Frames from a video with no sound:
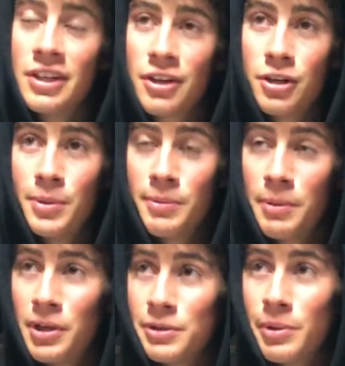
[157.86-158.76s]
Could have been my
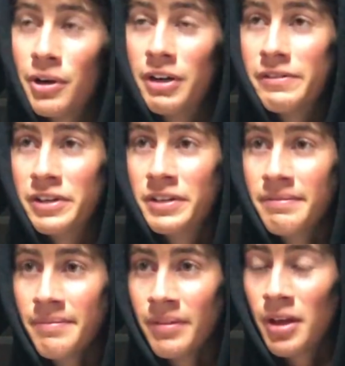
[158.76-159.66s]
best par ever,
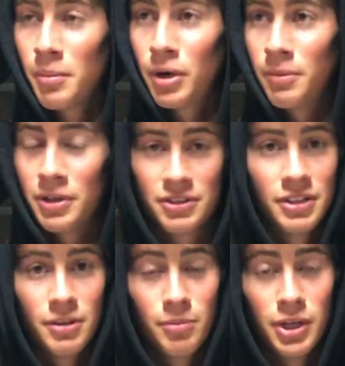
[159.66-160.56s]
but I missed
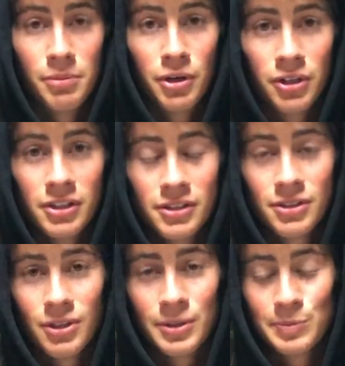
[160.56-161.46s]
it, made bogey,
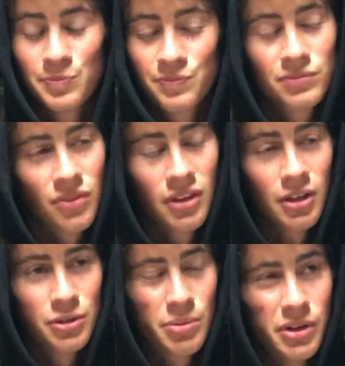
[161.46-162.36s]
so that
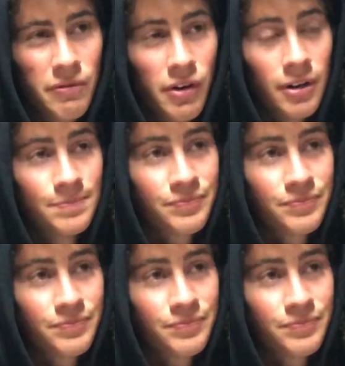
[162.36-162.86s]
was pretty fun.